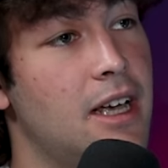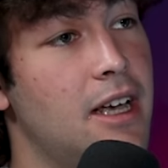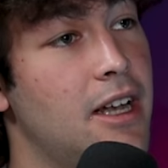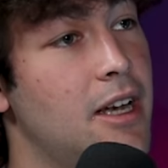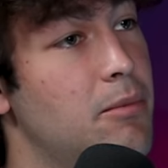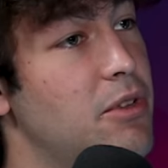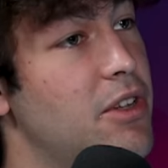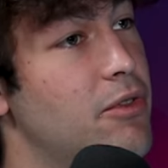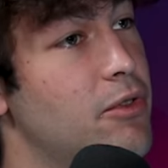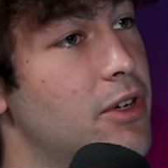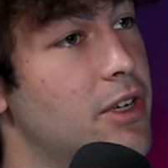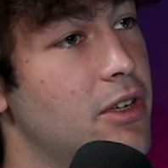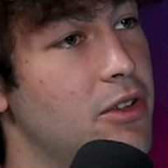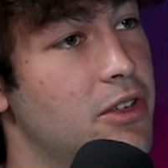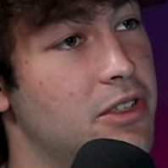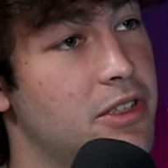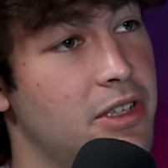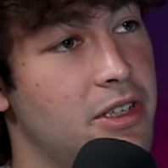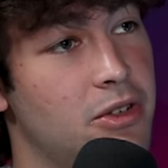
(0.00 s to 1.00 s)
And I believe we're going to
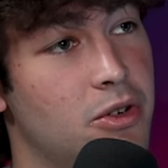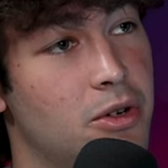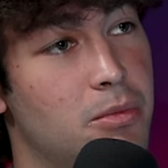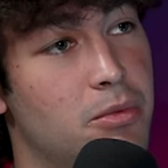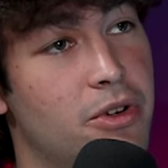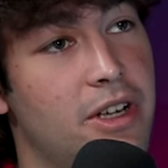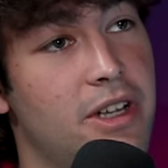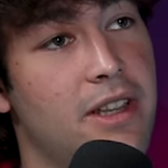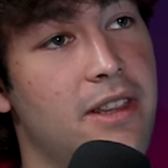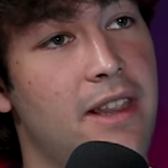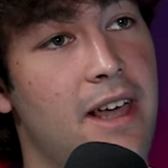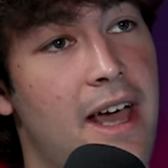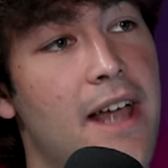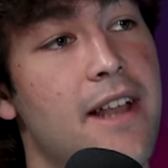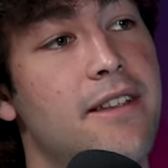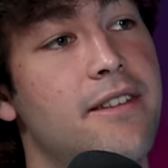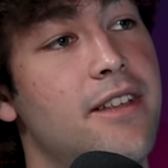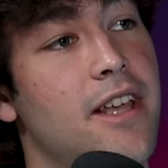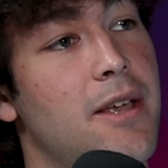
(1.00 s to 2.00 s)
look to incorporate
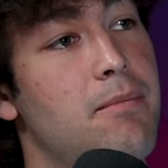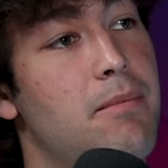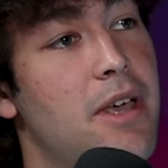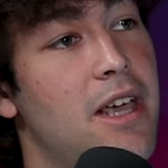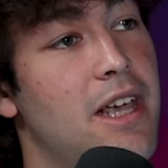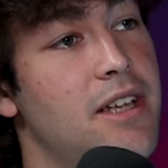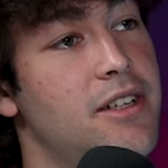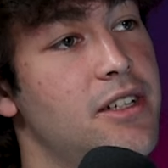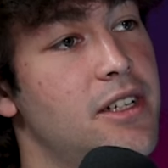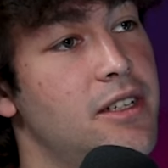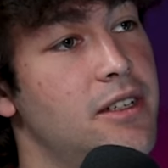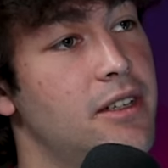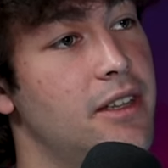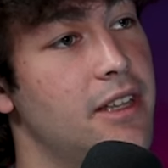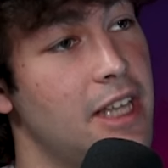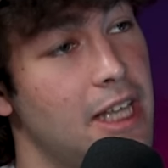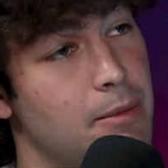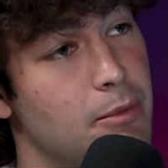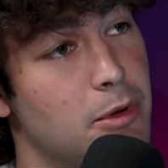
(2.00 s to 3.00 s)
that same page into
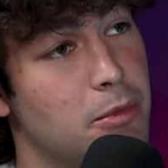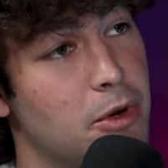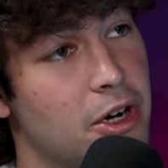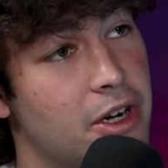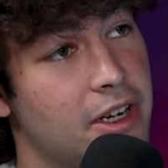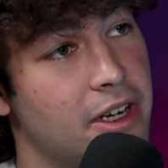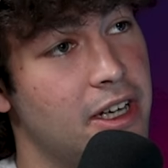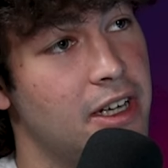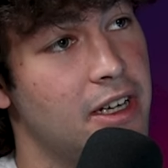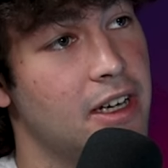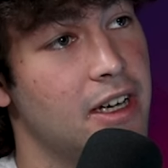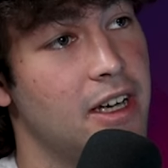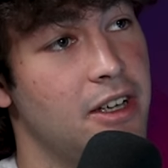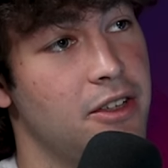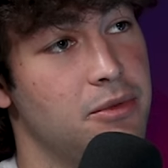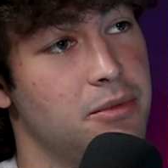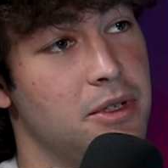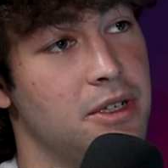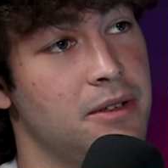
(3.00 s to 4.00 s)
the email marketing
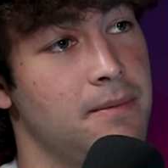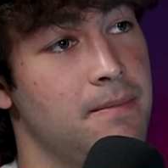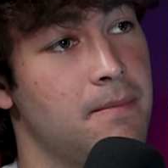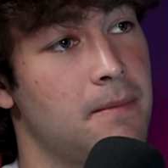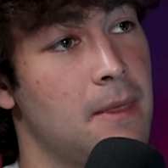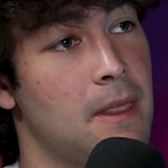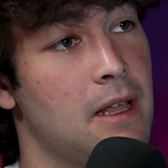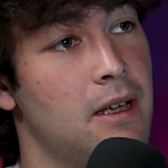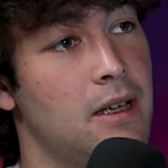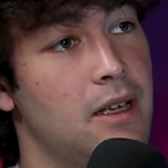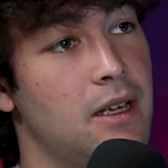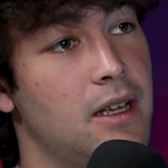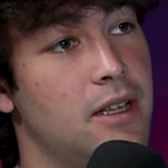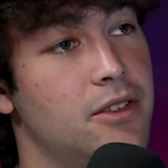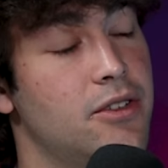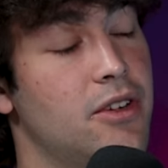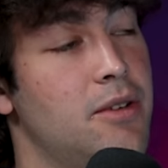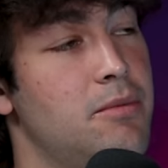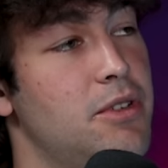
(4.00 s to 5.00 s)
as well.
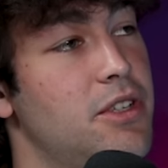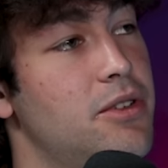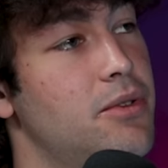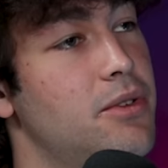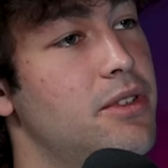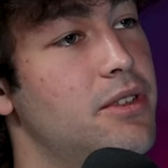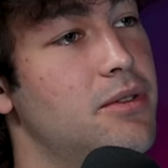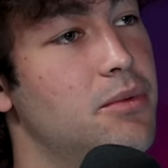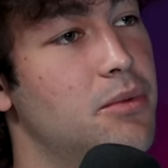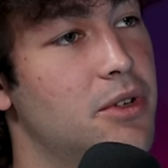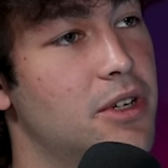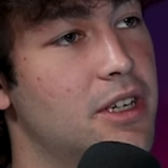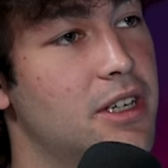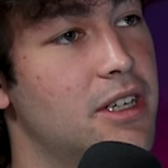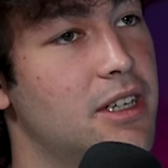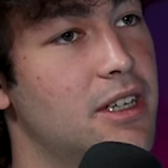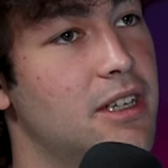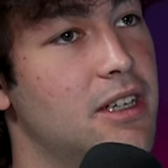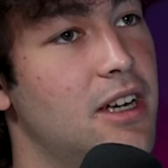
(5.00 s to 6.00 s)
And so I've been doing
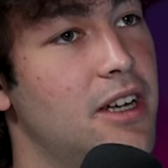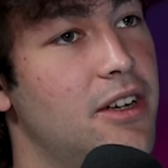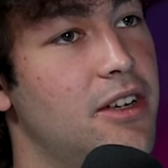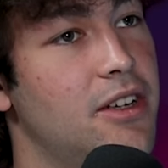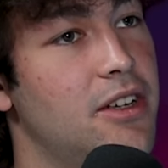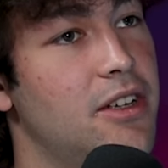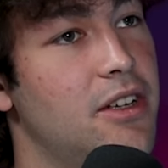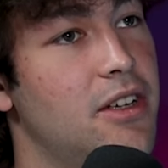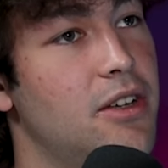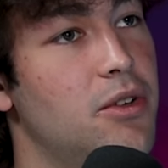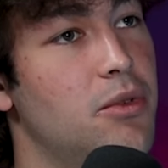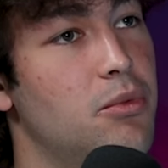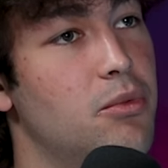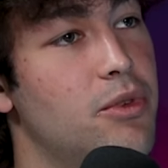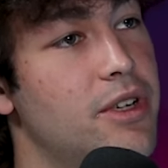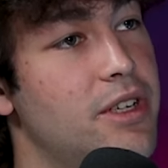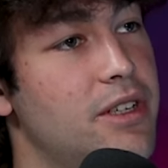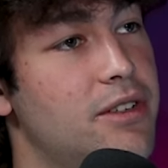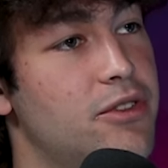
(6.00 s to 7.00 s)
work kind of
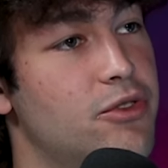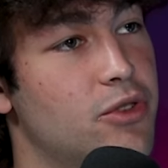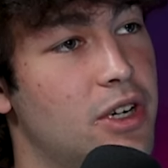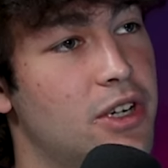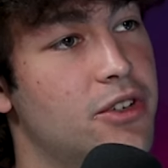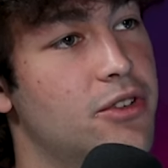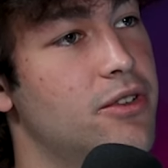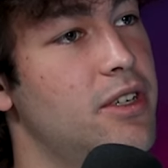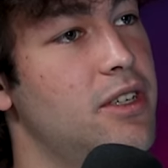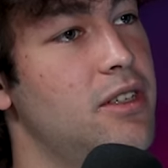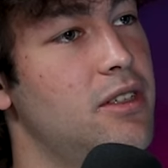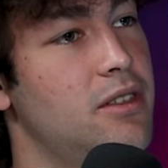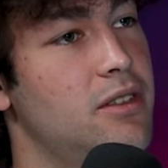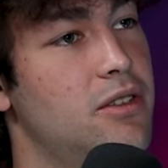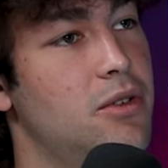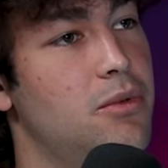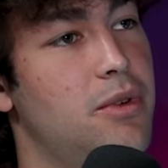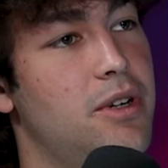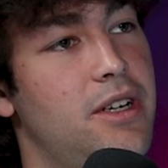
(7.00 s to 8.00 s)
restructuring
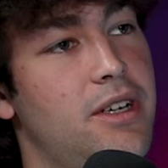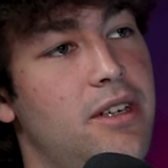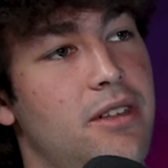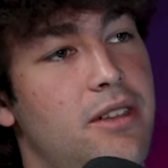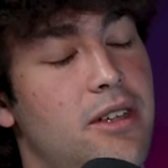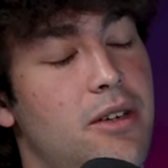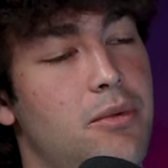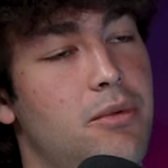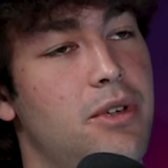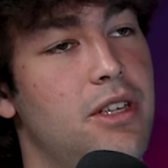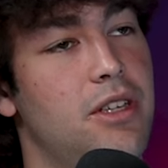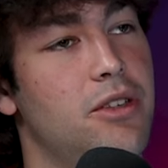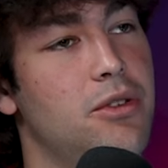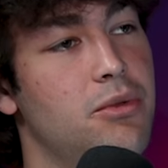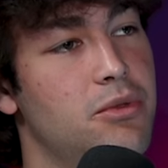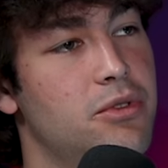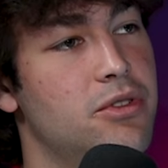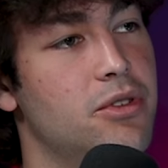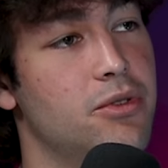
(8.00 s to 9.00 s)
the way that we
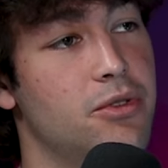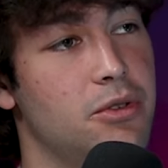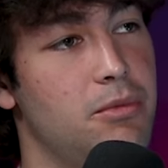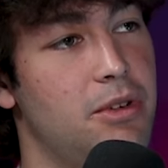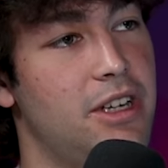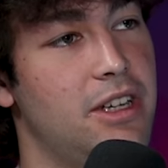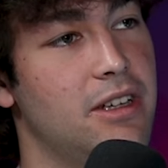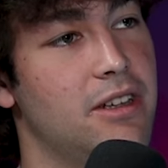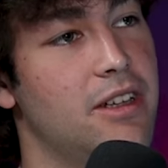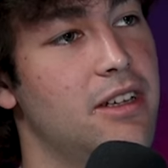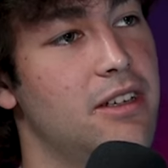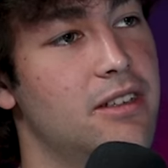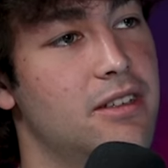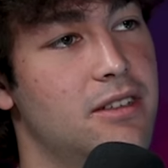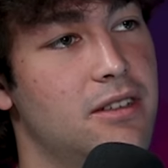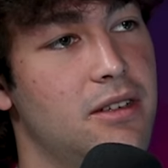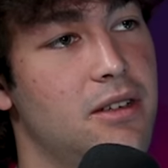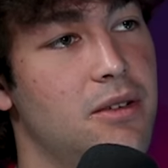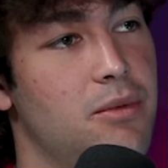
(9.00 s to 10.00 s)
use social media
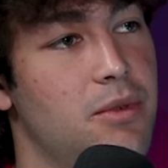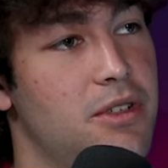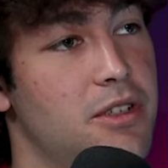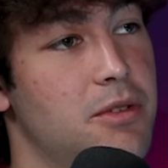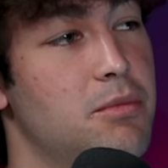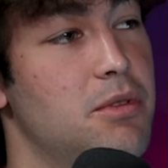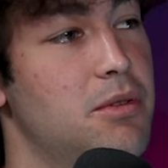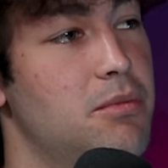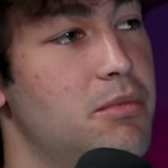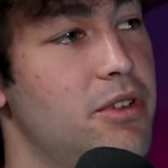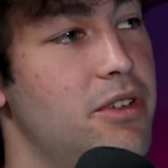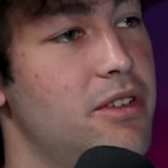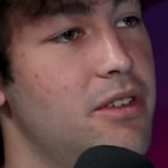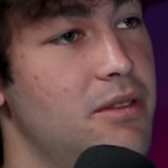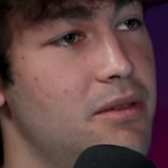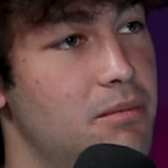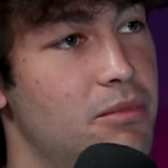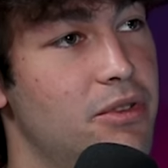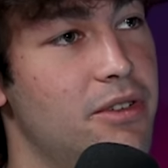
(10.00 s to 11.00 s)
links, which has been
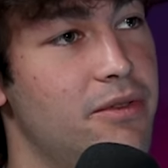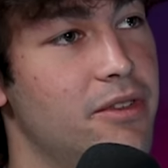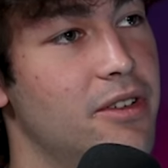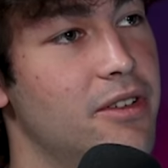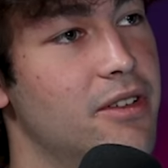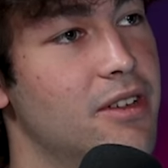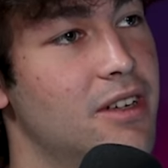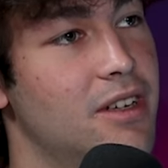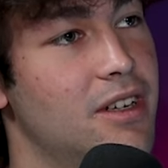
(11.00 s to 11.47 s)
pretty fun.